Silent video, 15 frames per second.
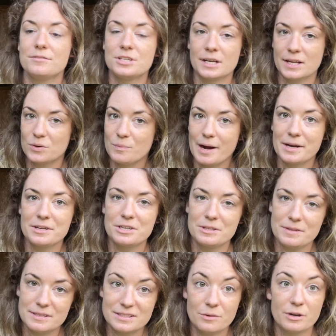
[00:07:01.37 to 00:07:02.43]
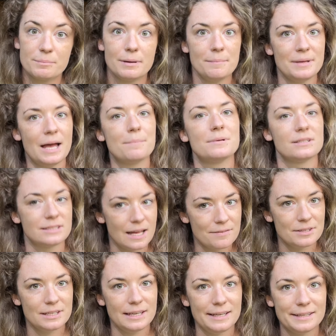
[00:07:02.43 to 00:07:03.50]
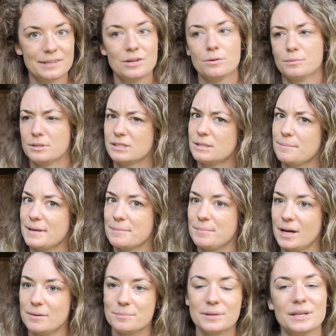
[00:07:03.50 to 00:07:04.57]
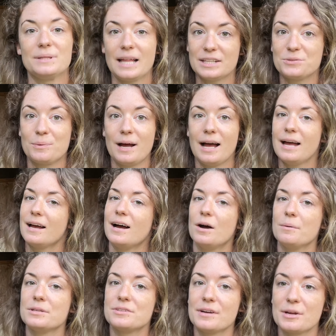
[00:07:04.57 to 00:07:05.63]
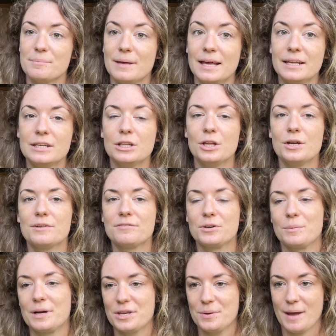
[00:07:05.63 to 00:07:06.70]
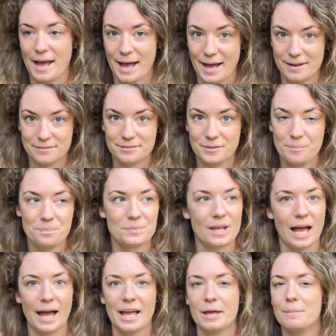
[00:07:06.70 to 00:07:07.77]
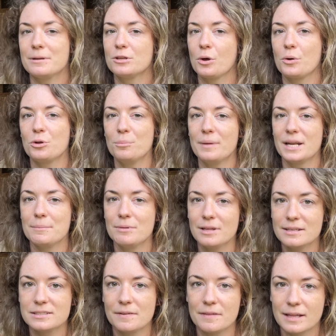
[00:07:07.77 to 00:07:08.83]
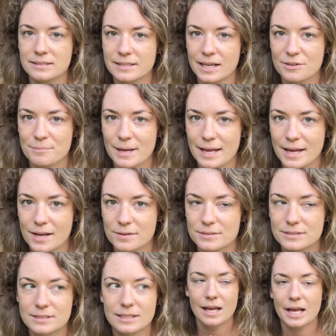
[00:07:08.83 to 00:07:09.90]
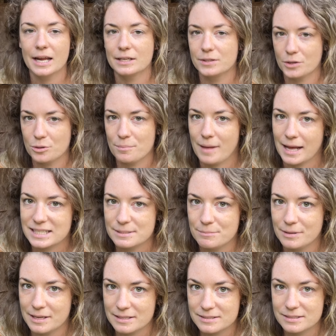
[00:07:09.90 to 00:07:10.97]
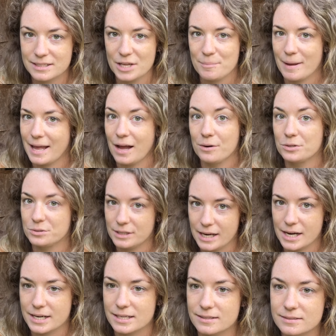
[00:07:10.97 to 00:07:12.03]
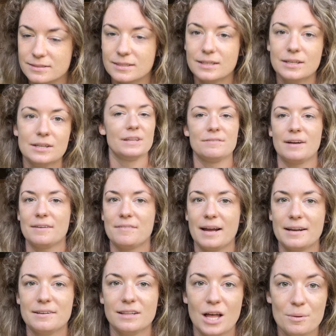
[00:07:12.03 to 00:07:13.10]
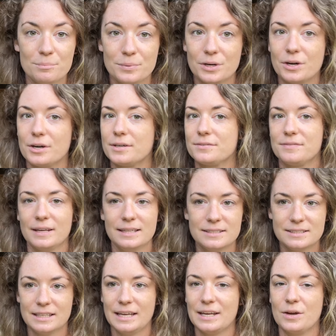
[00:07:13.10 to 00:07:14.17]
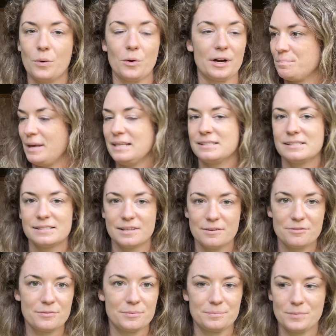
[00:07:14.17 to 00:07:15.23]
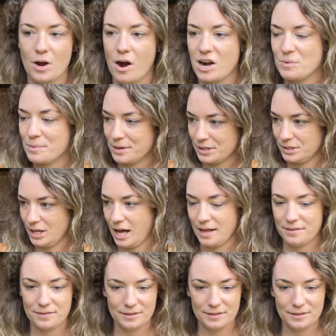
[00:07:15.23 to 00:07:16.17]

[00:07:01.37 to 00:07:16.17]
chicken wire to do this, it would have put me up to $70, which is a big bump. That's why I always recommend look for what you have. I am a total minimalist on the inside of my house and total maximalist in my outdoor areas. If I find lumber or fencing or pieces of hardware cloth,